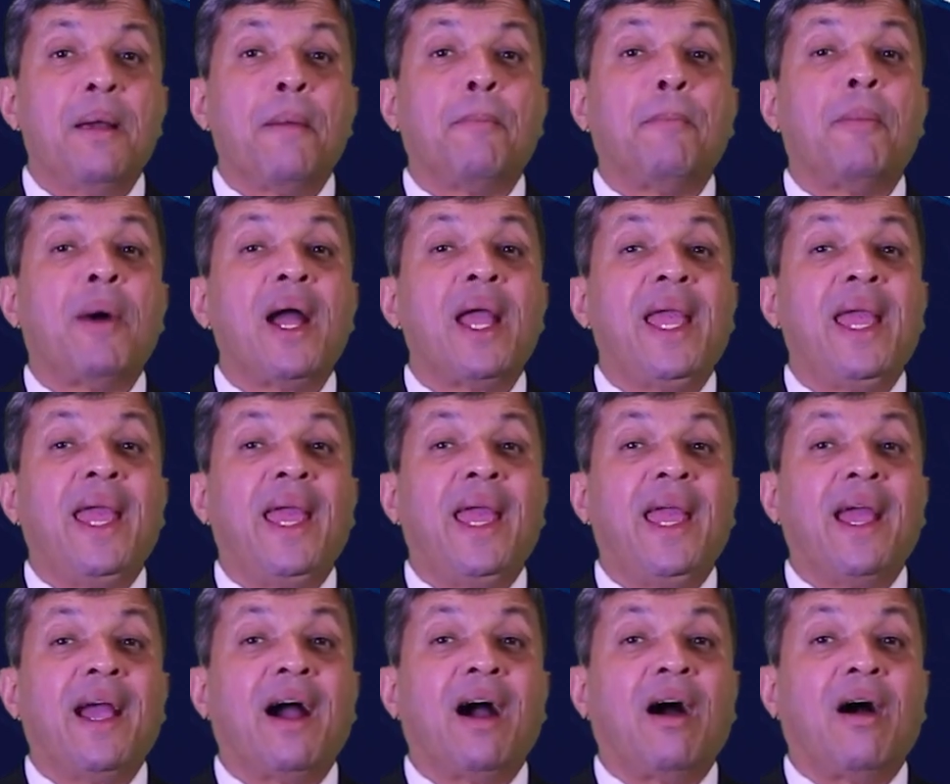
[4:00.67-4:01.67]

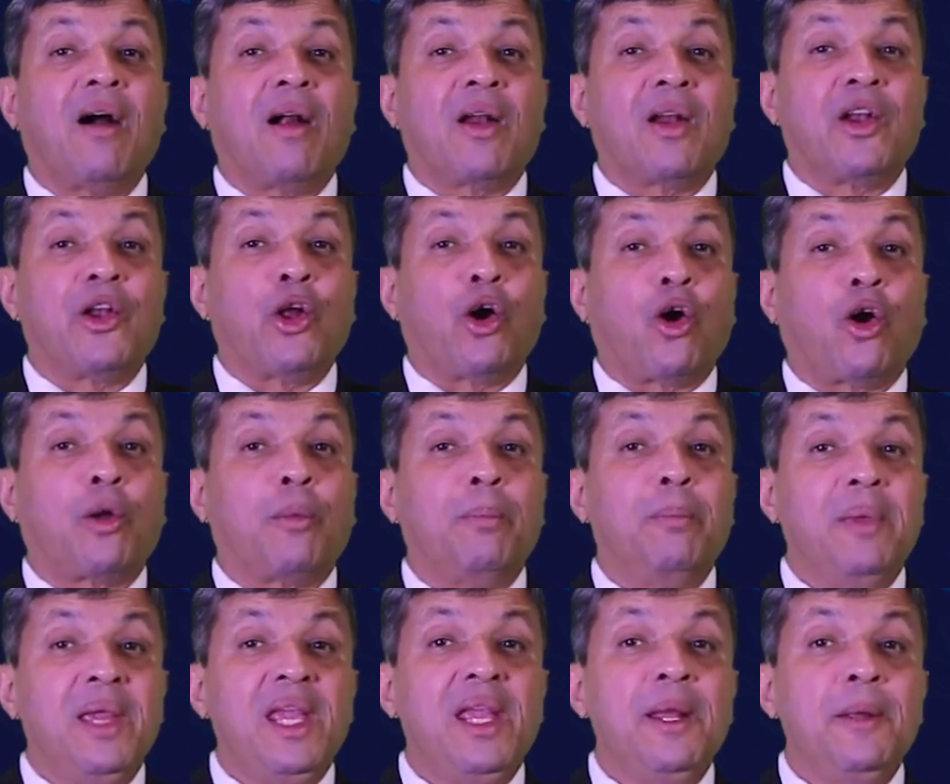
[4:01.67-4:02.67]

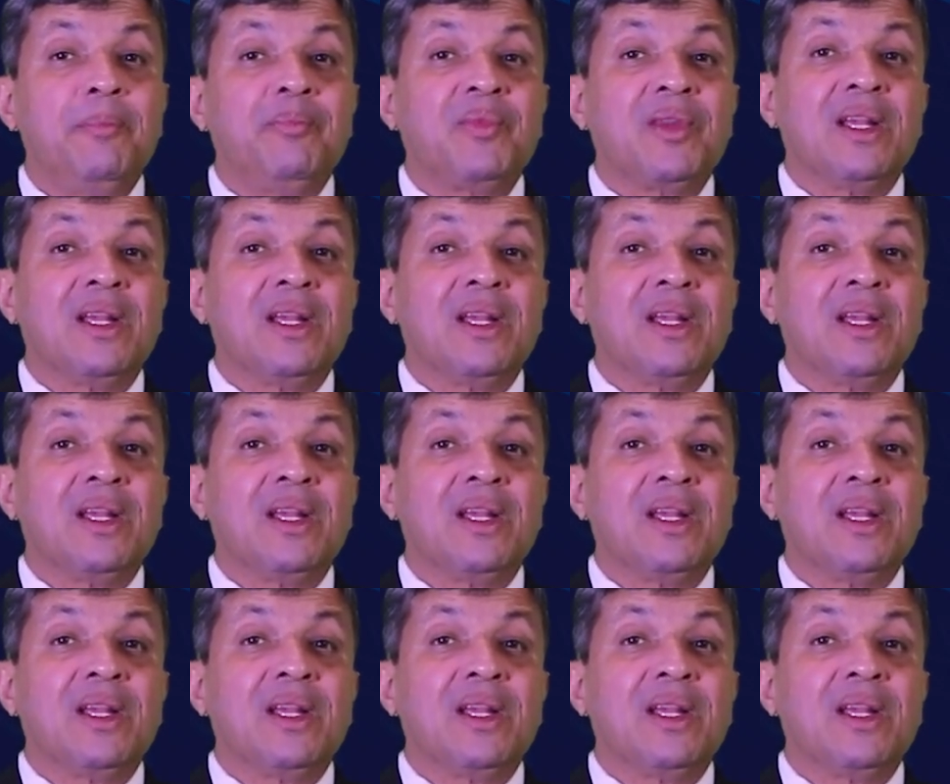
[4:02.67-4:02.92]
myar.me